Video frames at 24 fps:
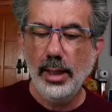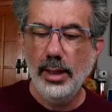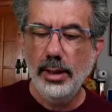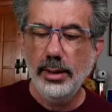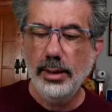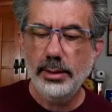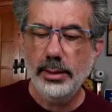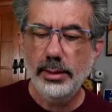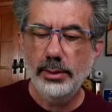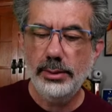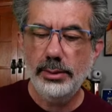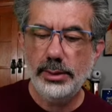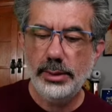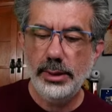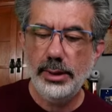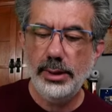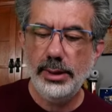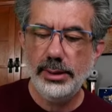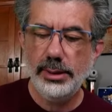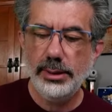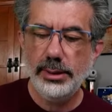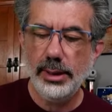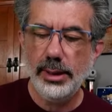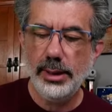So
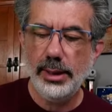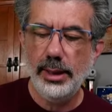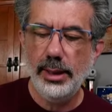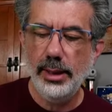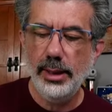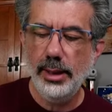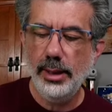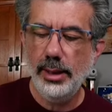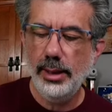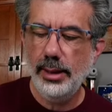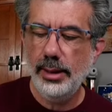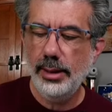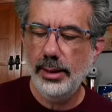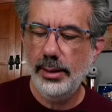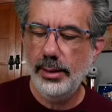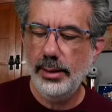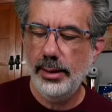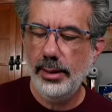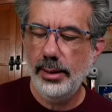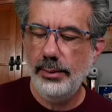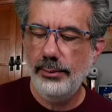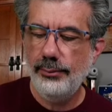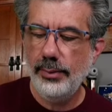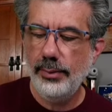seriously,
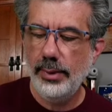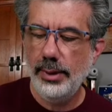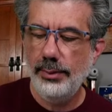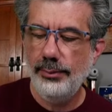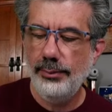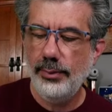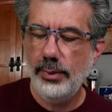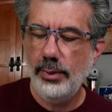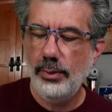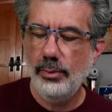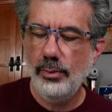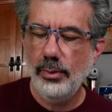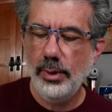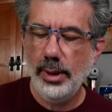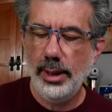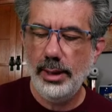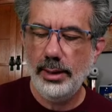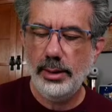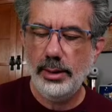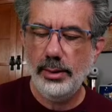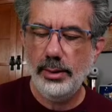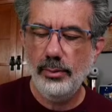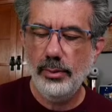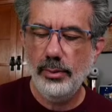if you
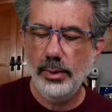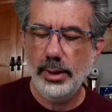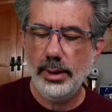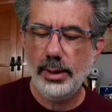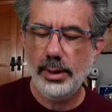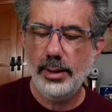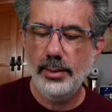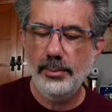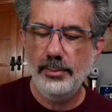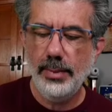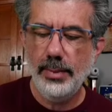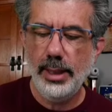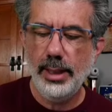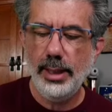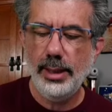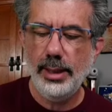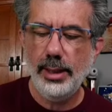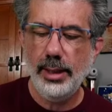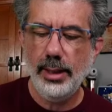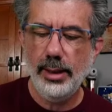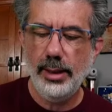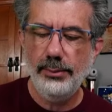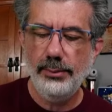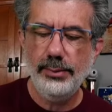want to work to my
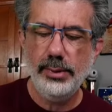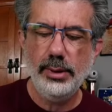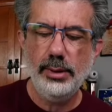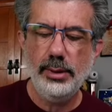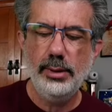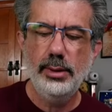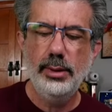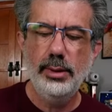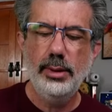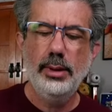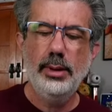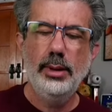level,